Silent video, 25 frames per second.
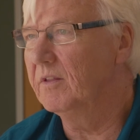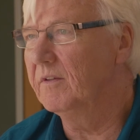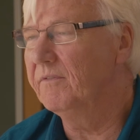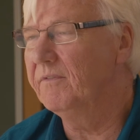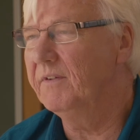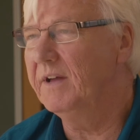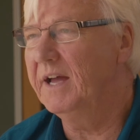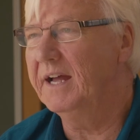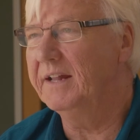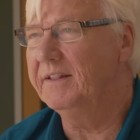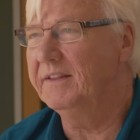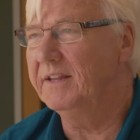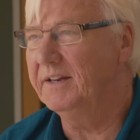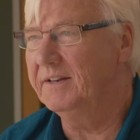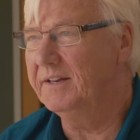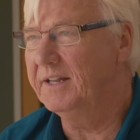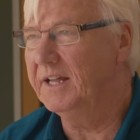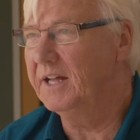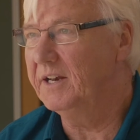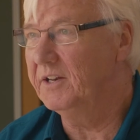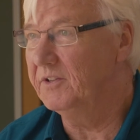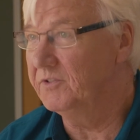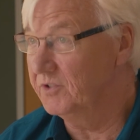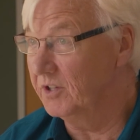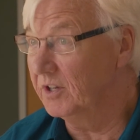the fact that
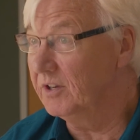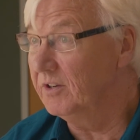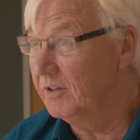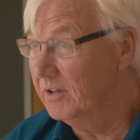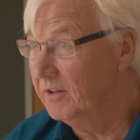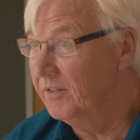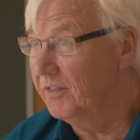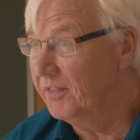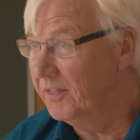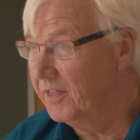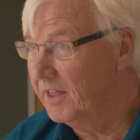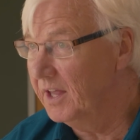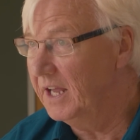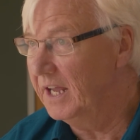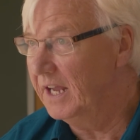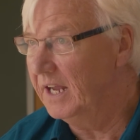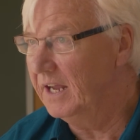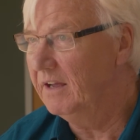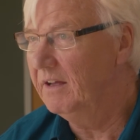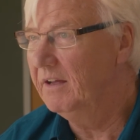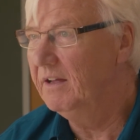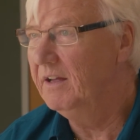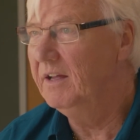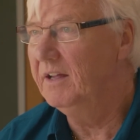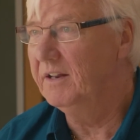debt is a good
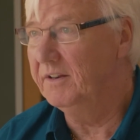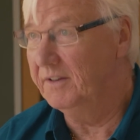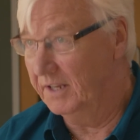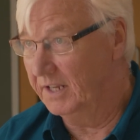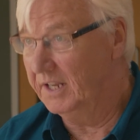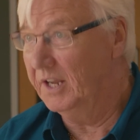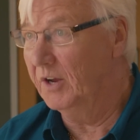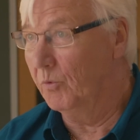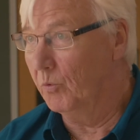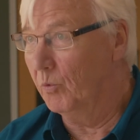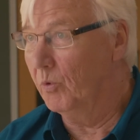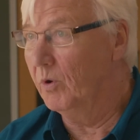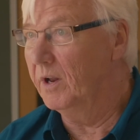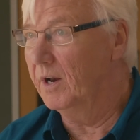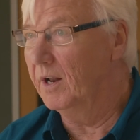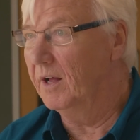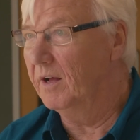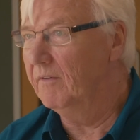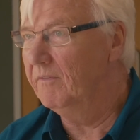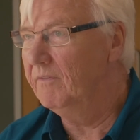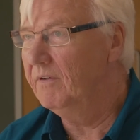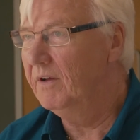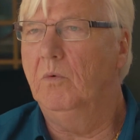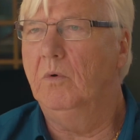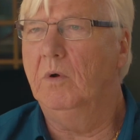thing to get rid
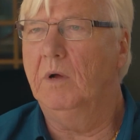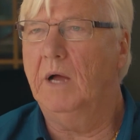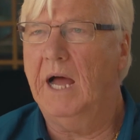of.